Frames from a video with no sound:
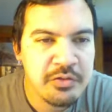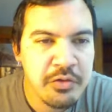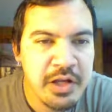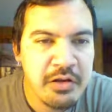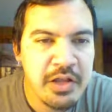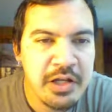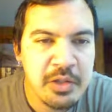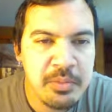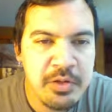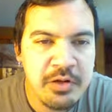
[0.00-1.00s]
These North
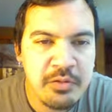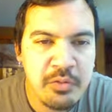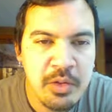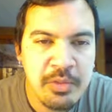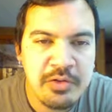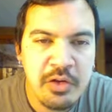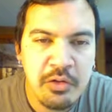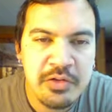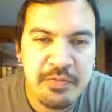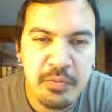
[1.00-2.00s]
Carolina communities would have been
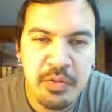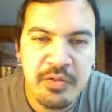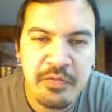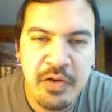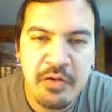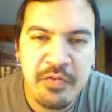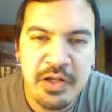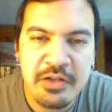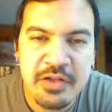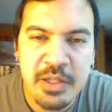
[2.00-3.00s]
toast if it weren't for
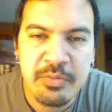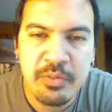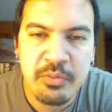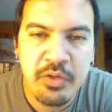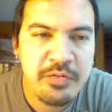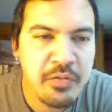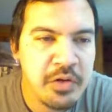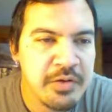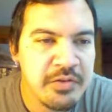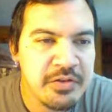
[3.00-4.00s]
firefighting teams from
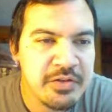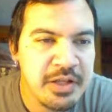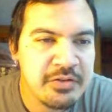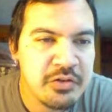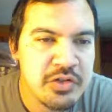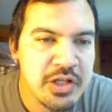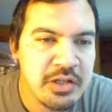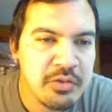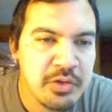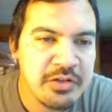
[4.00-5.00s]
24 different states searching
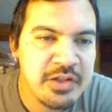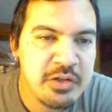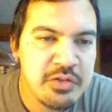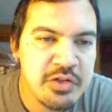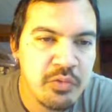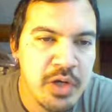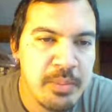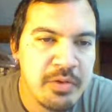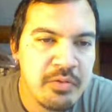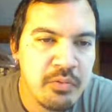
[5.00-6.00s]
in to extinguish a
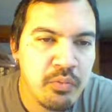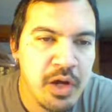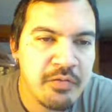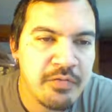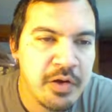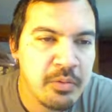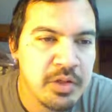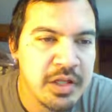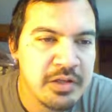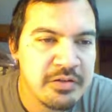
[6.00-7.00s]
rampant wildfire
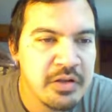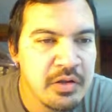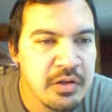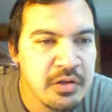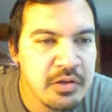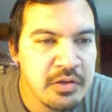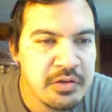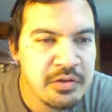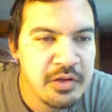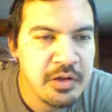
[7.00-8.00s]
blaze.
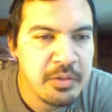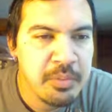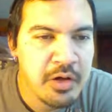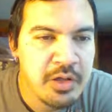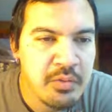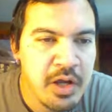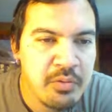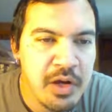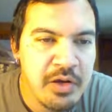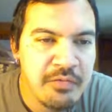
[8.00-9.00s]
The Party
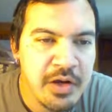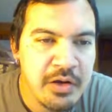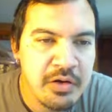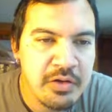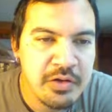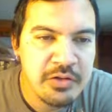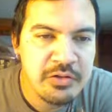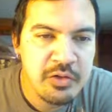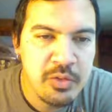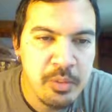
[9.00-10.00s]
Rock wildfire
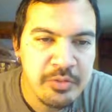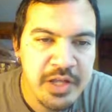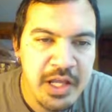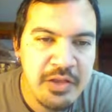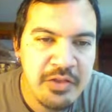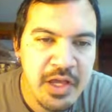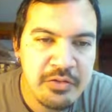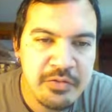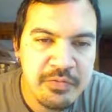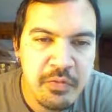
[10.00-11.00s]
consumed almost
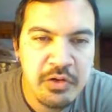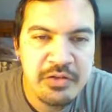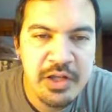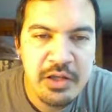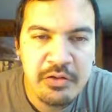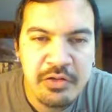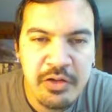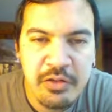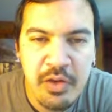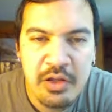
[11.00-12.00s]
8,000 forest acres
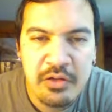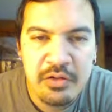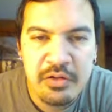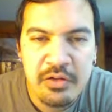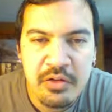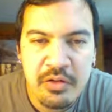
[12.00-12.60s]
and threatened